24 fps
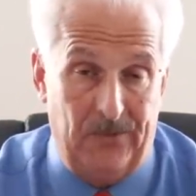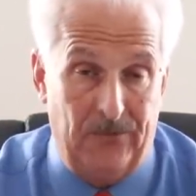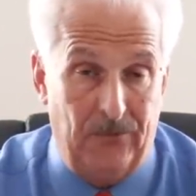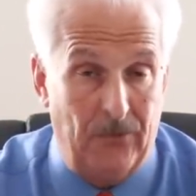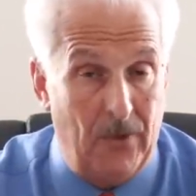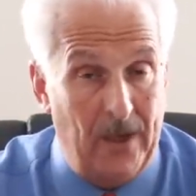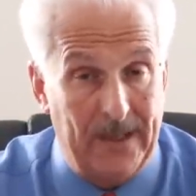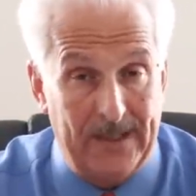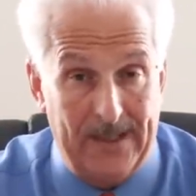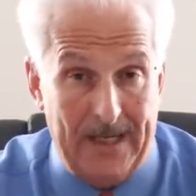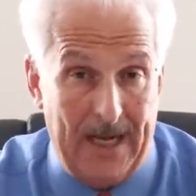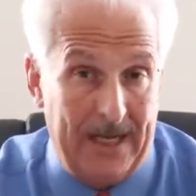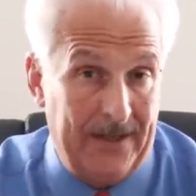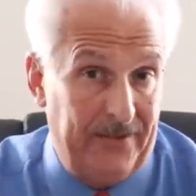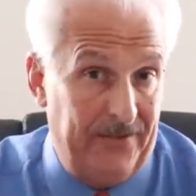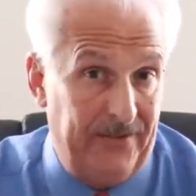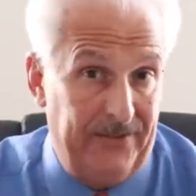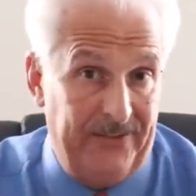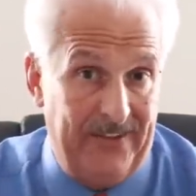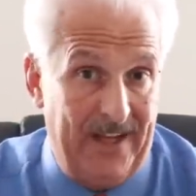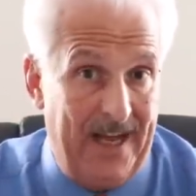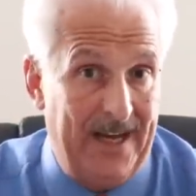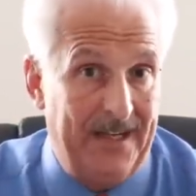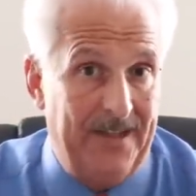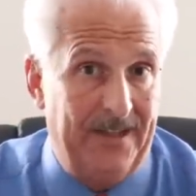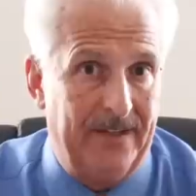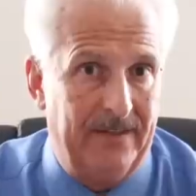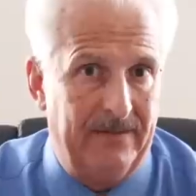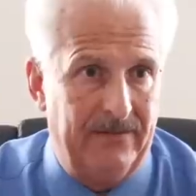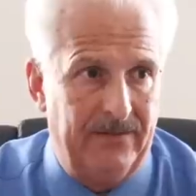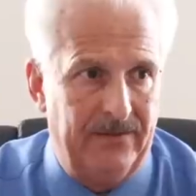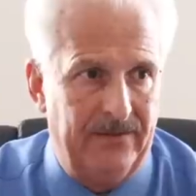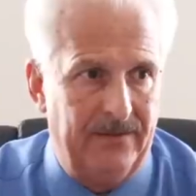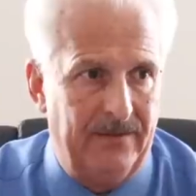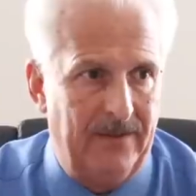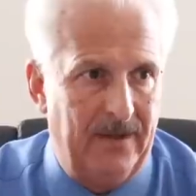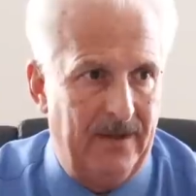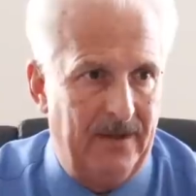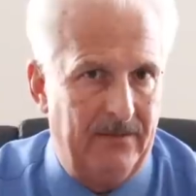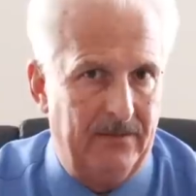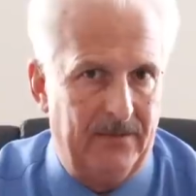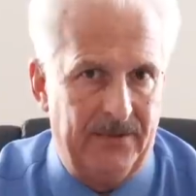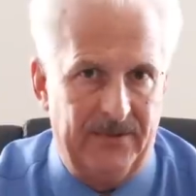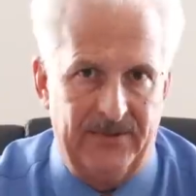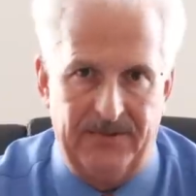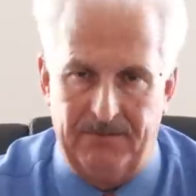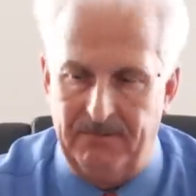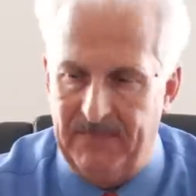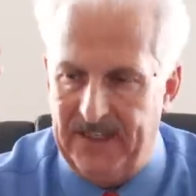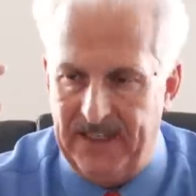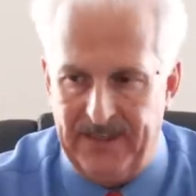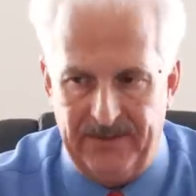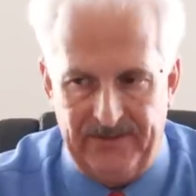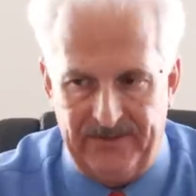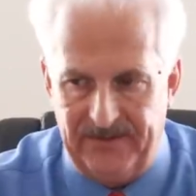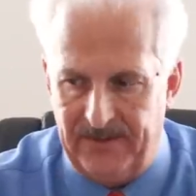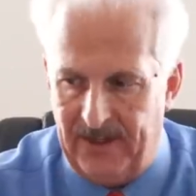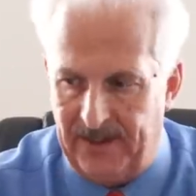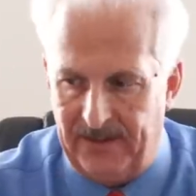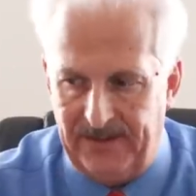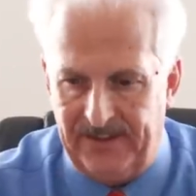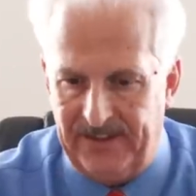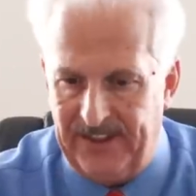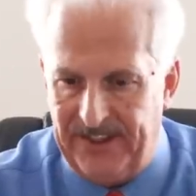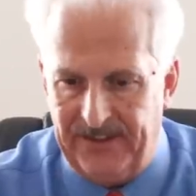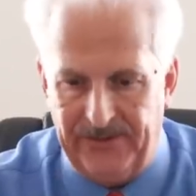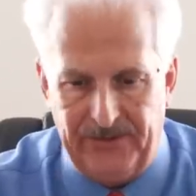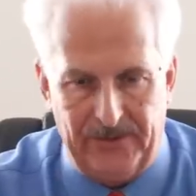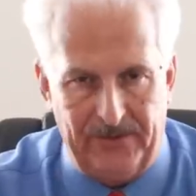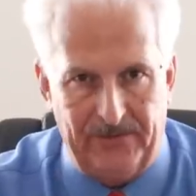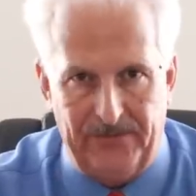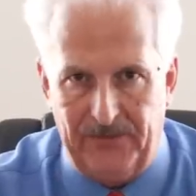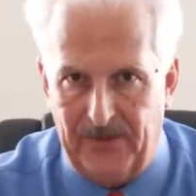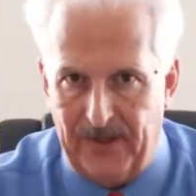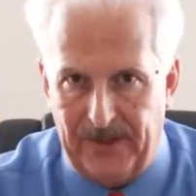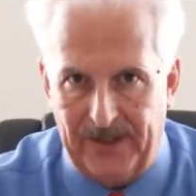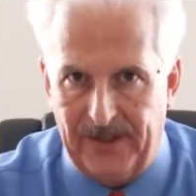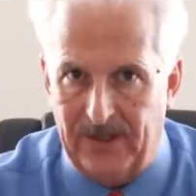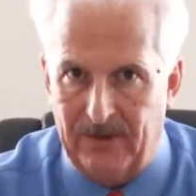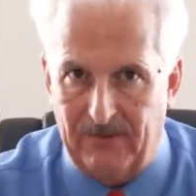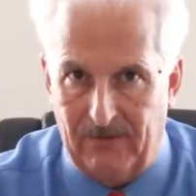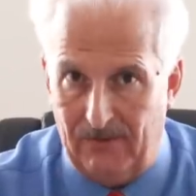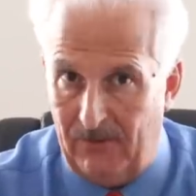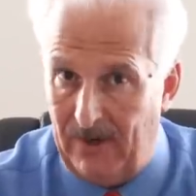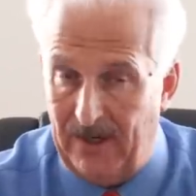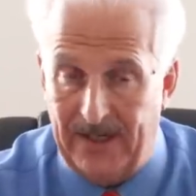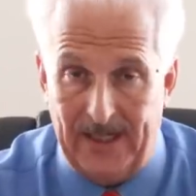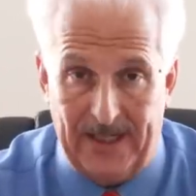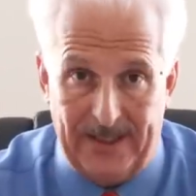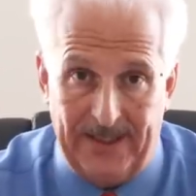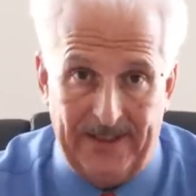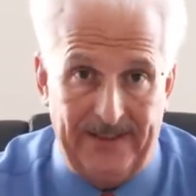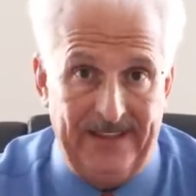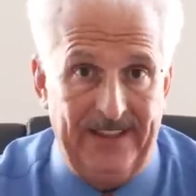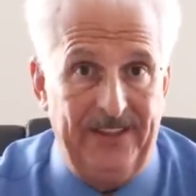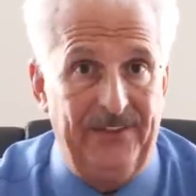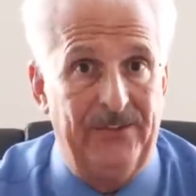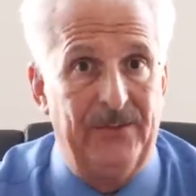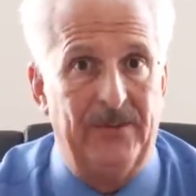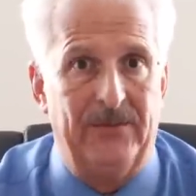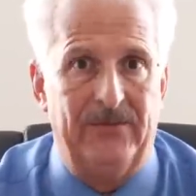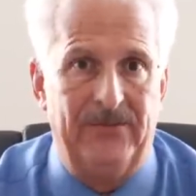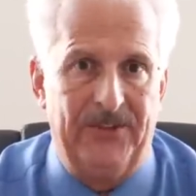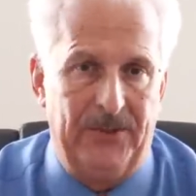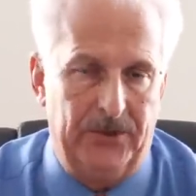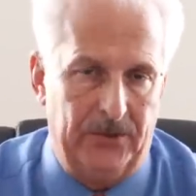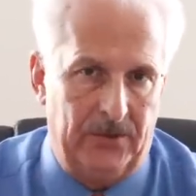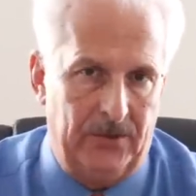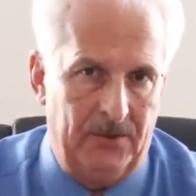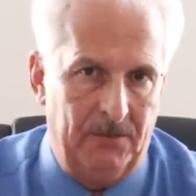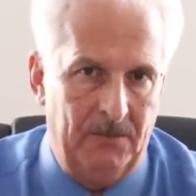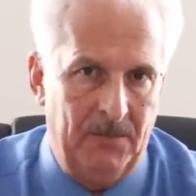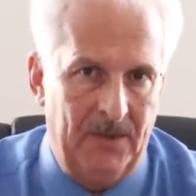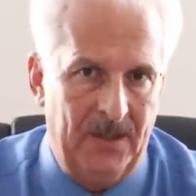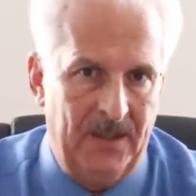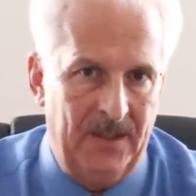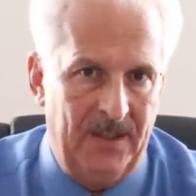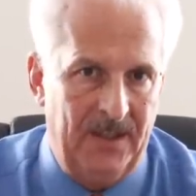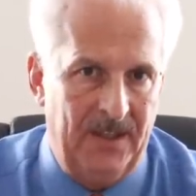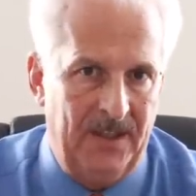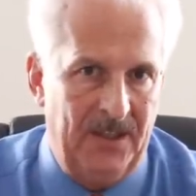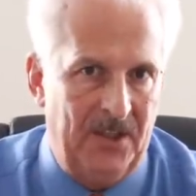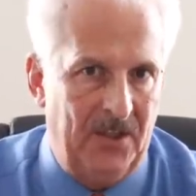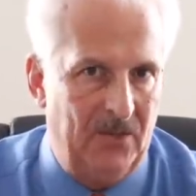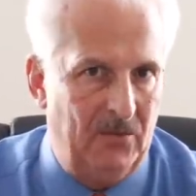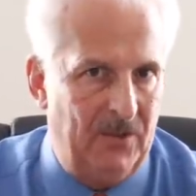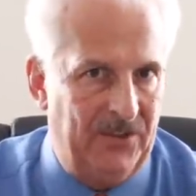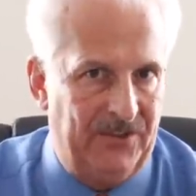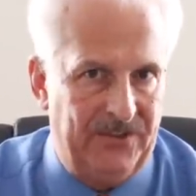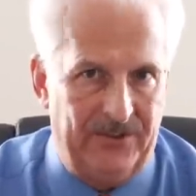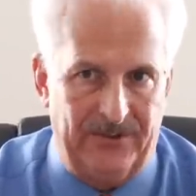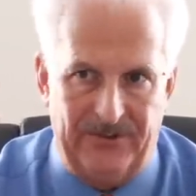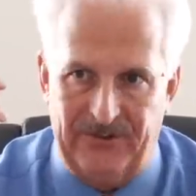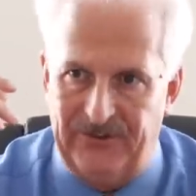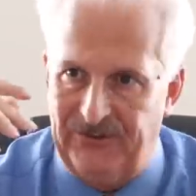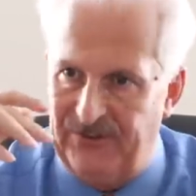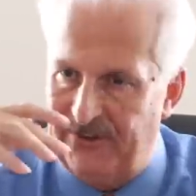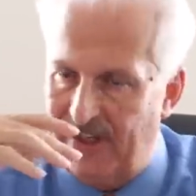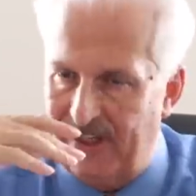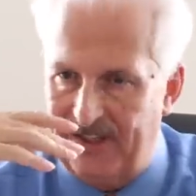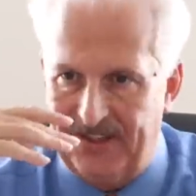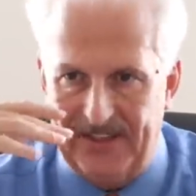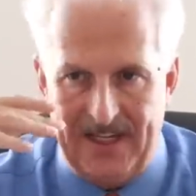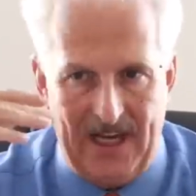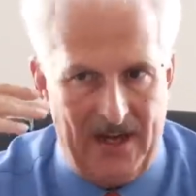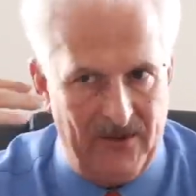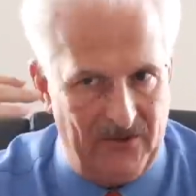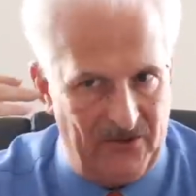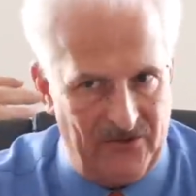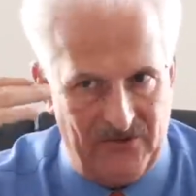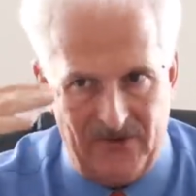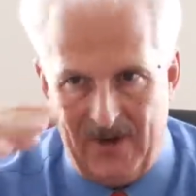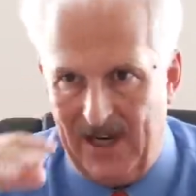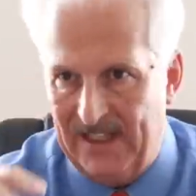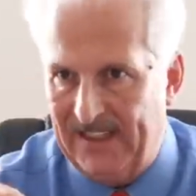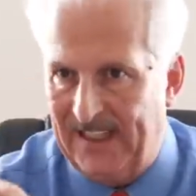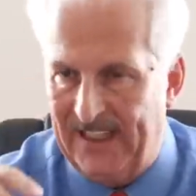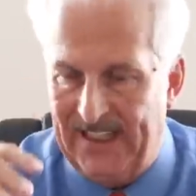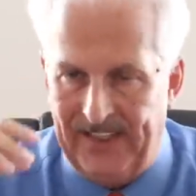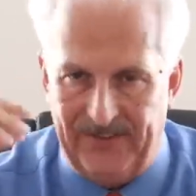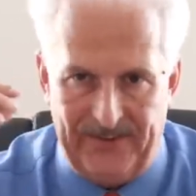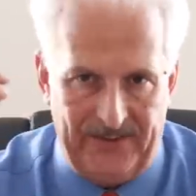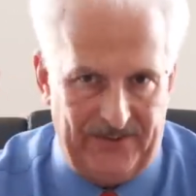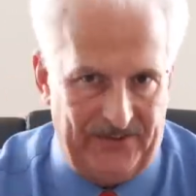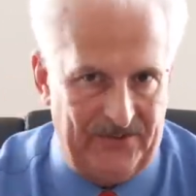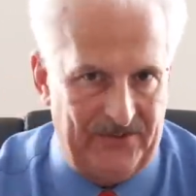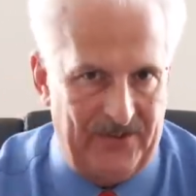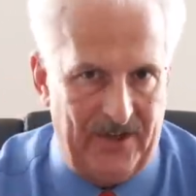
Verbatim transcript: running out of this additive, which means that diesel they're going to run out of diesel fuel, which will shut down trucking in this